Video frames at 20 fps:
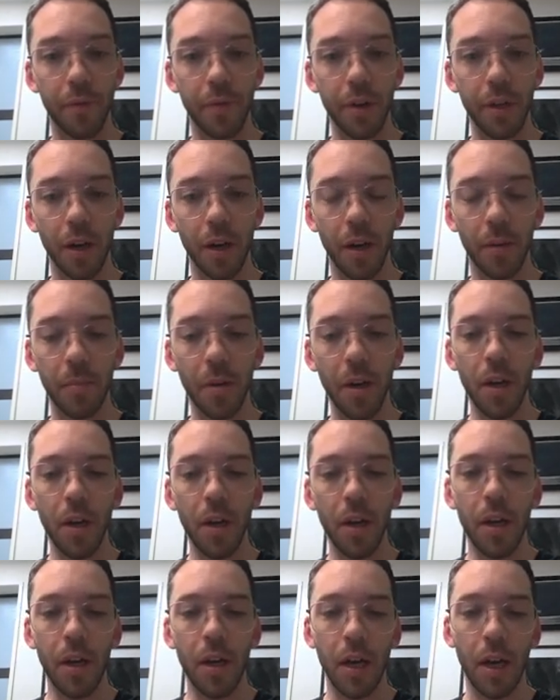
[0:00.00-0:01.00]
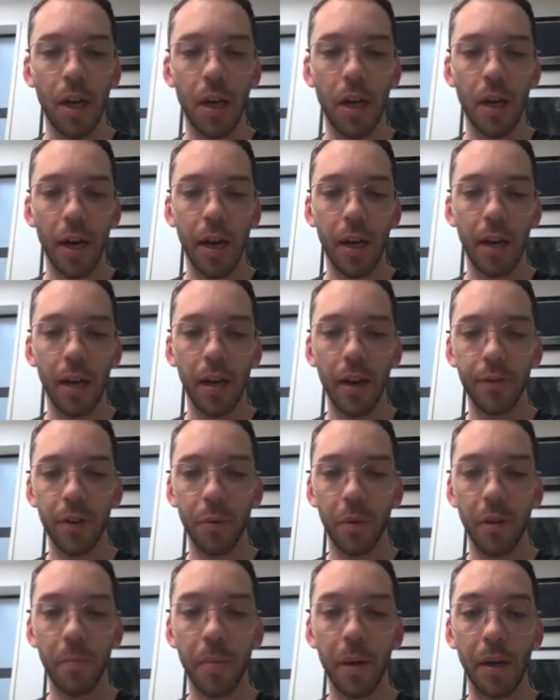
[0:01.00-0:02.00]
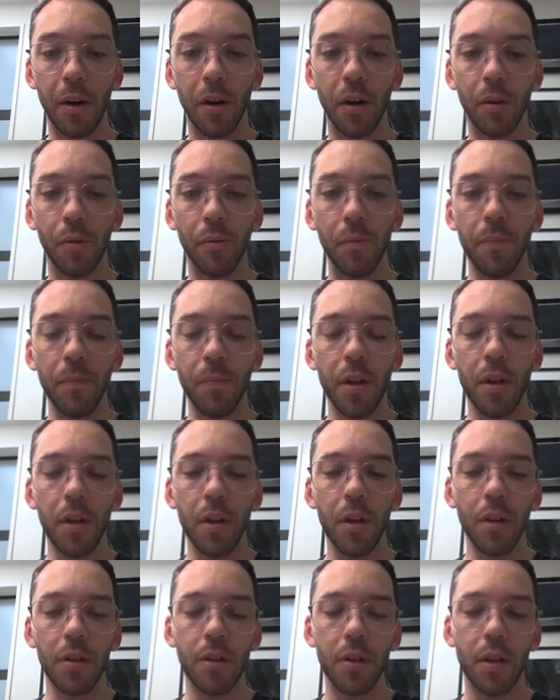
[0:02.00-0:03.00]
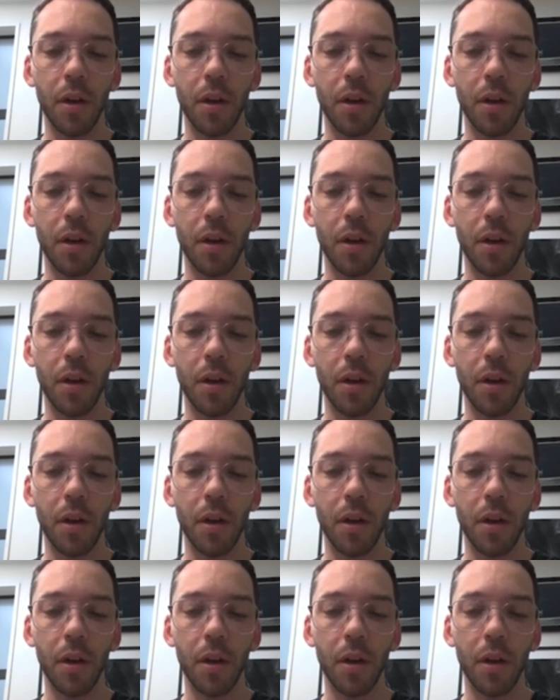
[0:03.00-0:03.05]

got worse every time, and left her with a big hole.